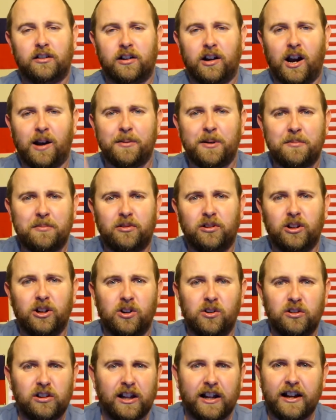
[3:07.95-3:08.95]
Comment
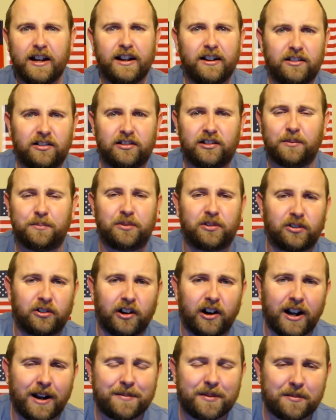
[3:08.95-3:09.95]
below, like,
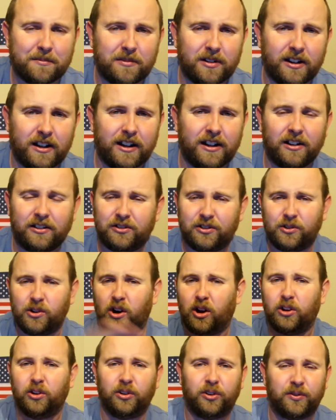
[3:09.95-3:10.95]
subscribe to me, do
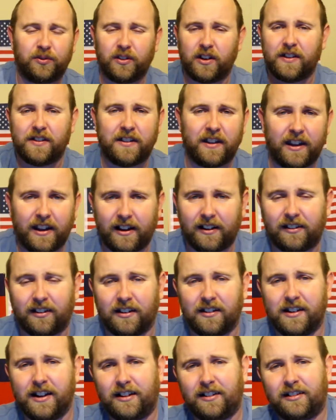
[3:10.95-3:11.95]
all those fun things.
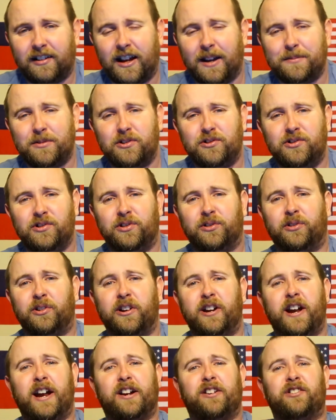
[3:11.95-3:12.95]
And next time you choose a
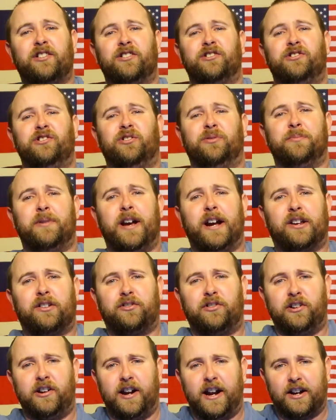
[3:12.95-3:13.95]
reaction, choose
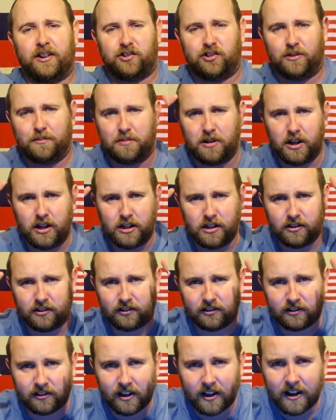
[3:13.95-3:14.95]
Max Reaction.
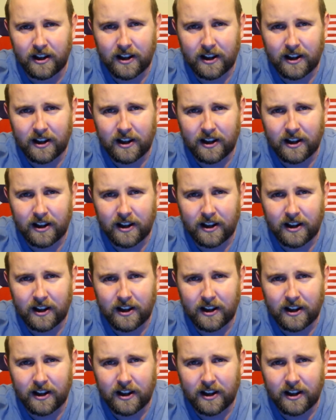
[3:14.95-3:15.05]
Peace.